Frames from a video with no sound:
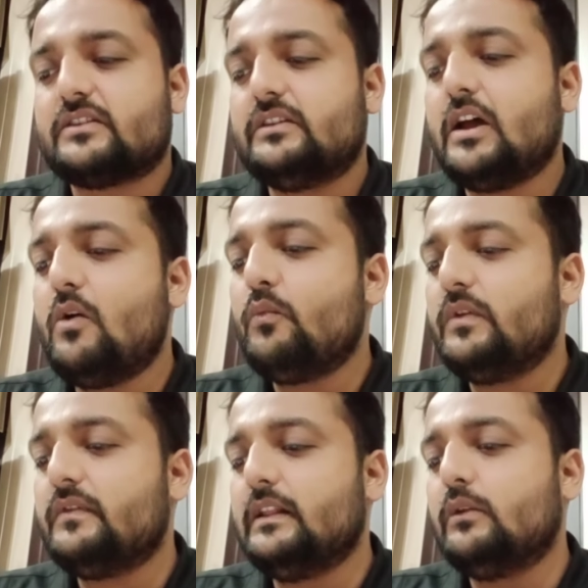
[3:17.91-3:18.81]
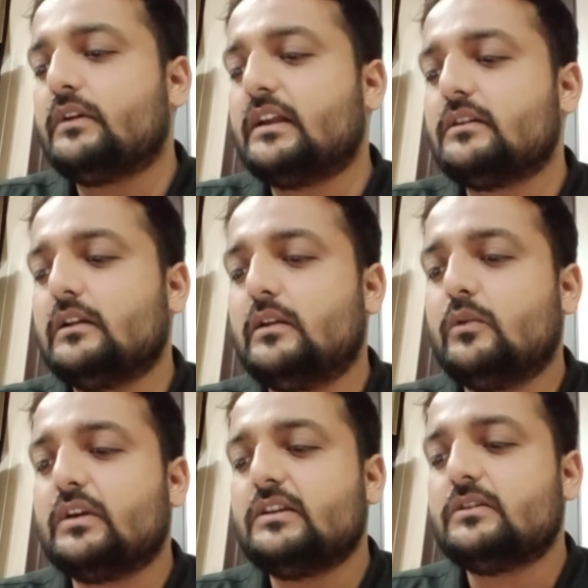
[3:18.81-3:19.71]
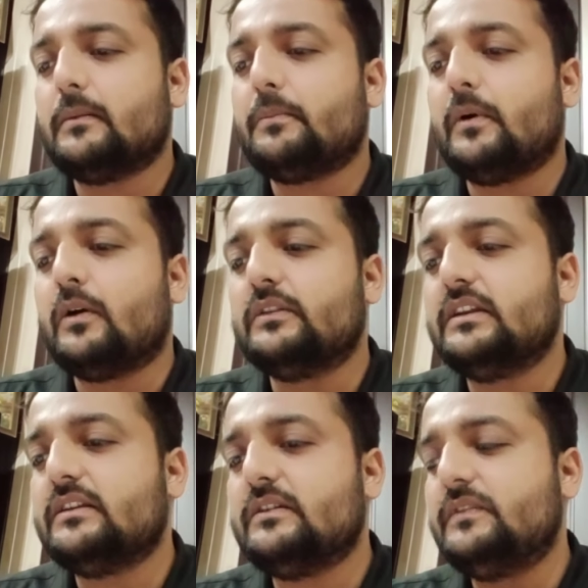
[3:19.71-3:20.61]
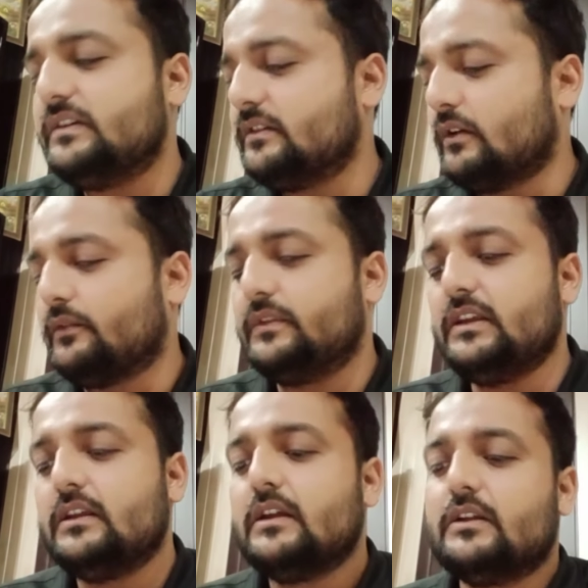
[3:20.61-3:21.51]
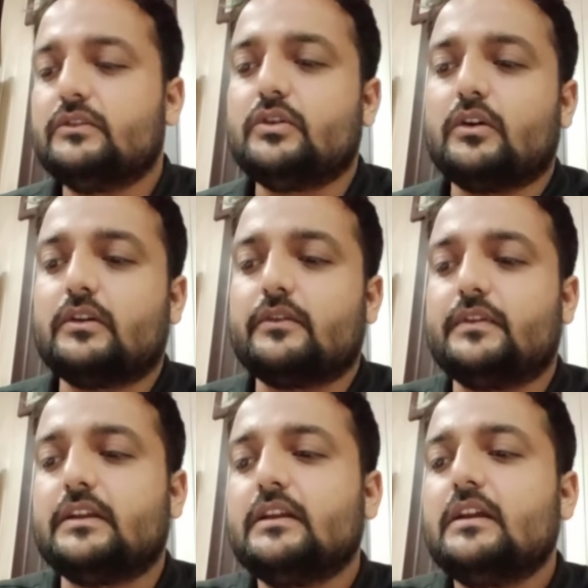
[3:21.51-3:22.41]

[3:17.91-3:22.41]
Now we will look at upon the division of the geography.